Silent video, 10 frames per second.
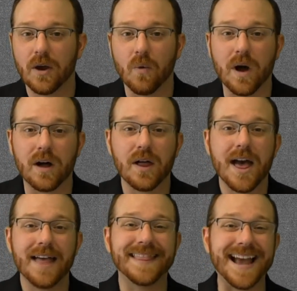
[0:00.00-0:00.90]
Well,
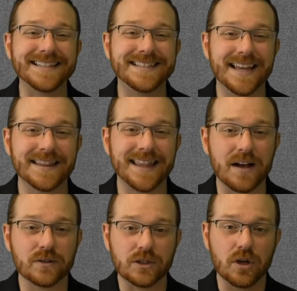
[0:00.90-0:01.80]
that
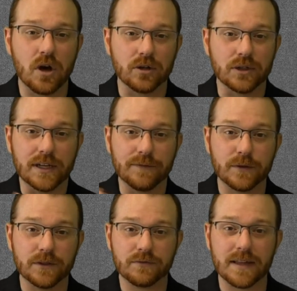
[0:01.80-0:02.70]
$10,000
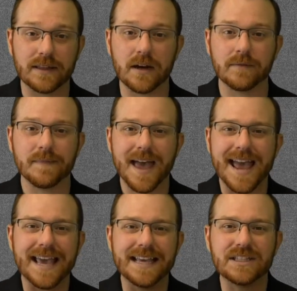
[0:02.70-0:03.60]
difference right there
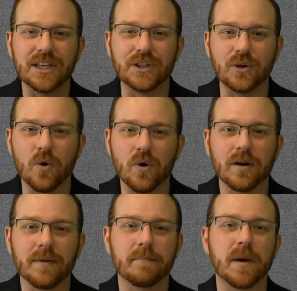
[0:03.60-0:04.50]
is
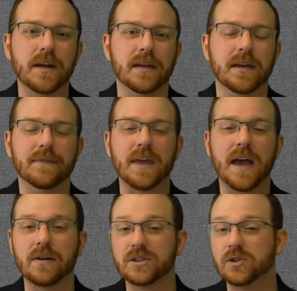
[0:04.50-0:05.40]
your money. If the
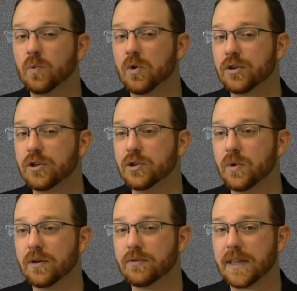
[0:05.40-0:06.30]
house is worth
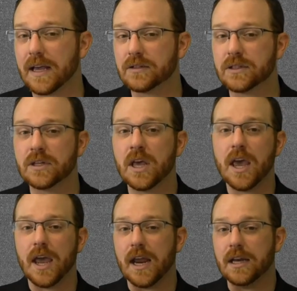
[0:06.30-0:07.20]
$200,000
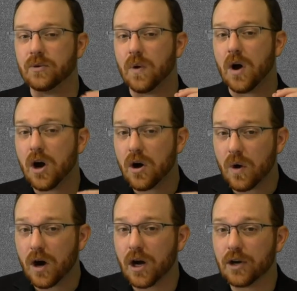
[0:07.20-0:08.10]
and you owe
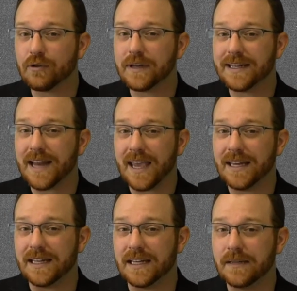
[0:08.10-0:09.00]

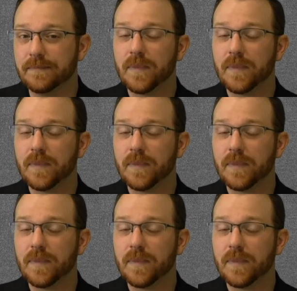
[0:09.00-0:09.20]
$190,000,